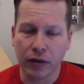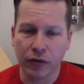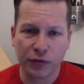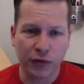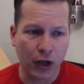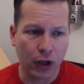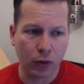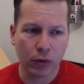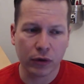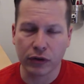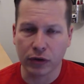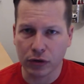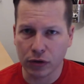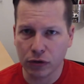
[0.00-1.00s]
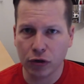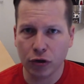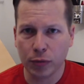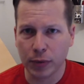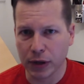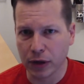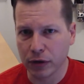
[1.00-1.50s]
followers on
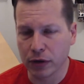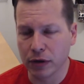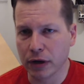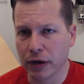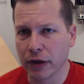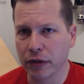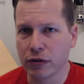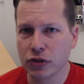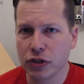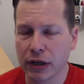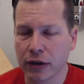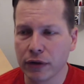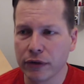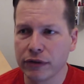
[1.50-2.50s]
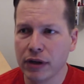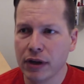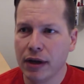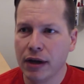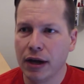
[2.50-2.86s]
YouTube and other channels.